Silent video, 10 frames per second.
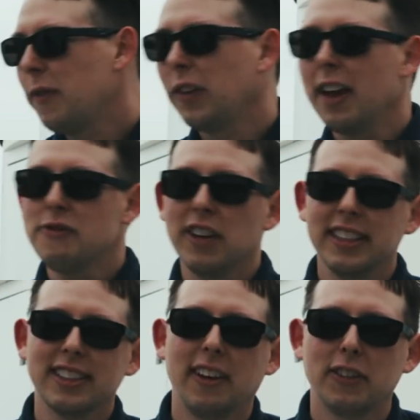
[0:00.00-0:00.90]
If life
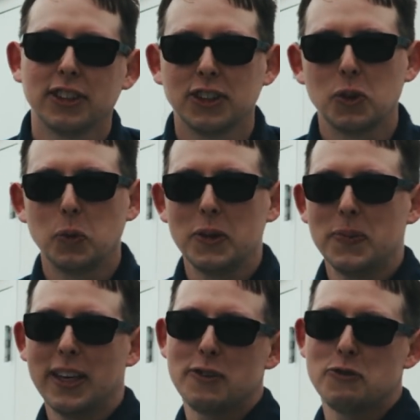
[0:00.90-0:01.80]
finds us, should we
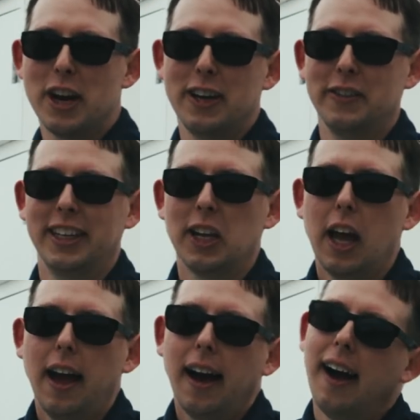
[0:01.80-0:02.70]
be afraid of it?
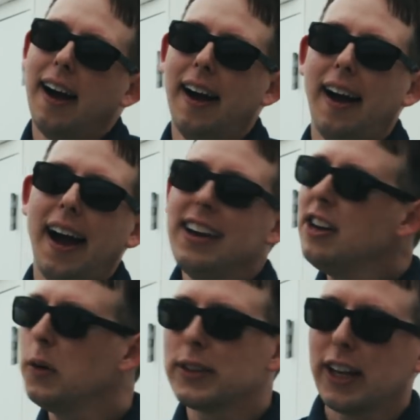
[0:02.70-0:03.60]
I don't
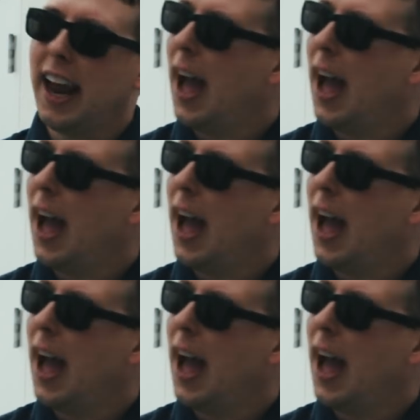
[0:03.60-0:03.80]
know what's going to